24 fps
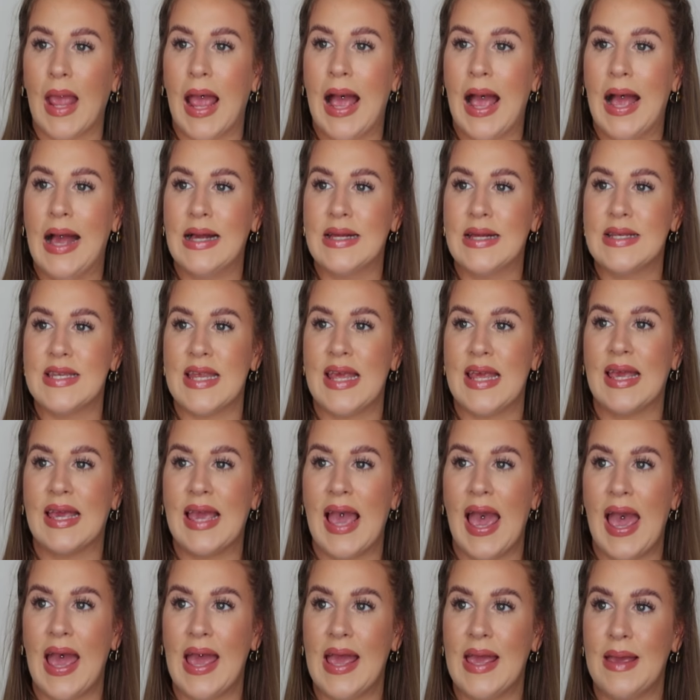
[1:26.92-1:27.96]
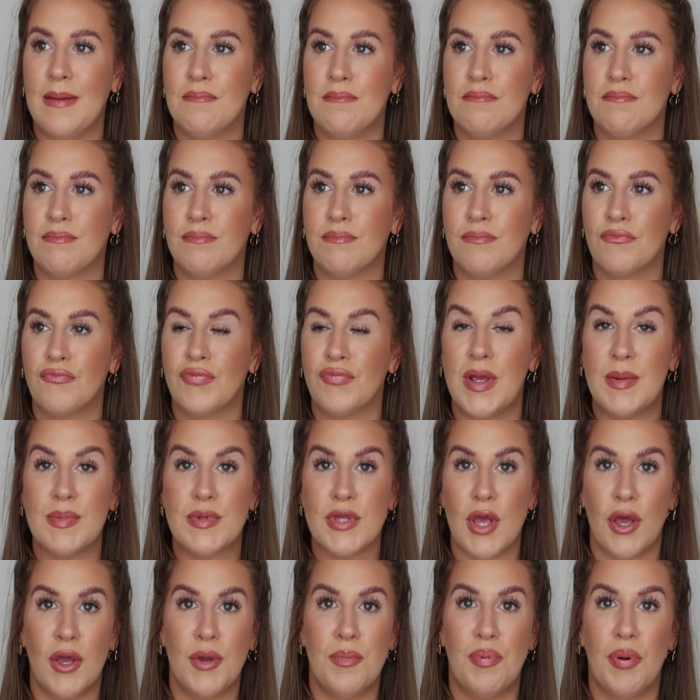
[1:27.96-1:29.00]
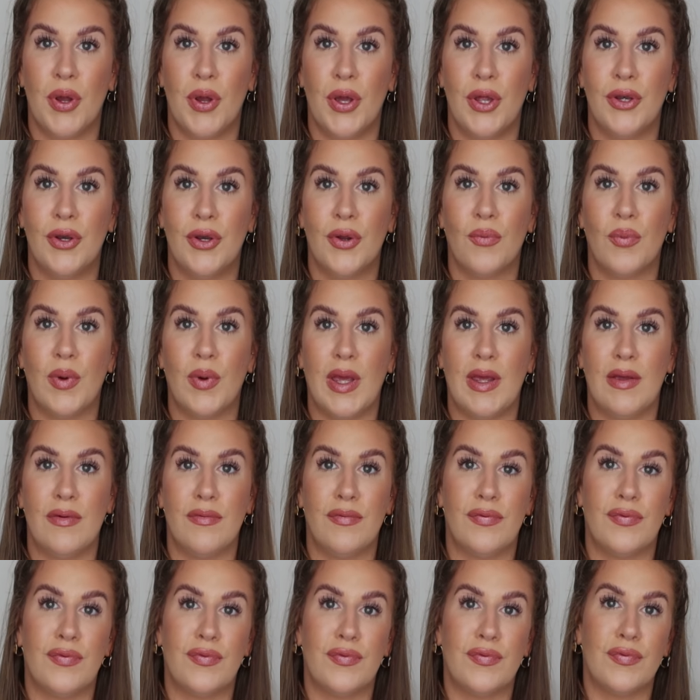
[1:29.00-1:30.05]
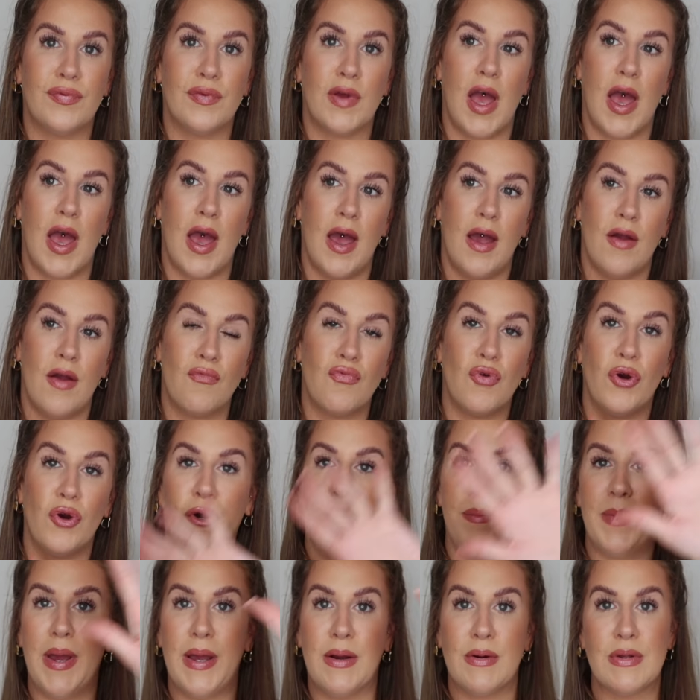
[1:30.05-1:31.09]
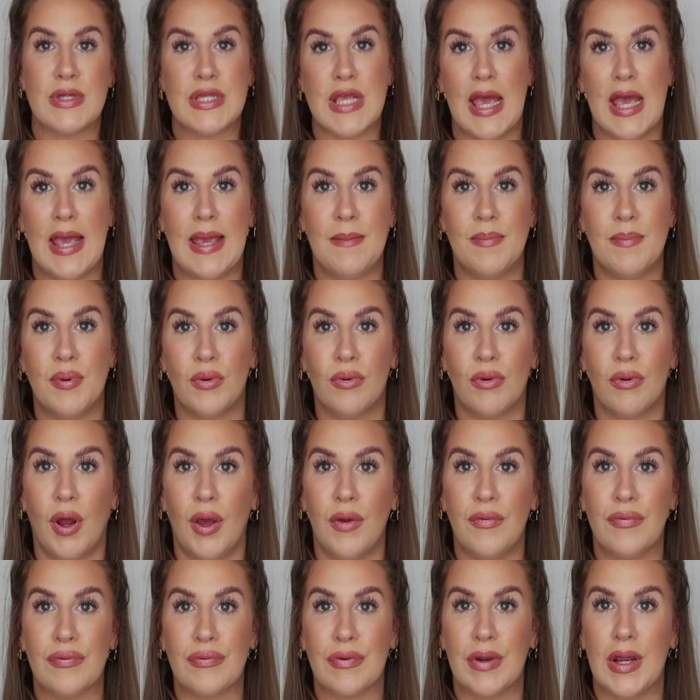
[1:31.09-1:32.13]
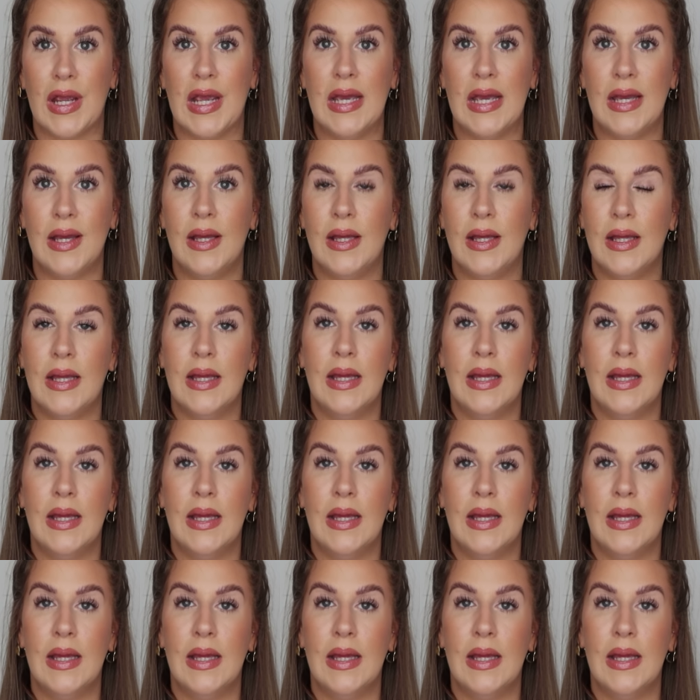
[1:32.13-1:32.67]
And it came ripped open with Royal Mail tape all over it.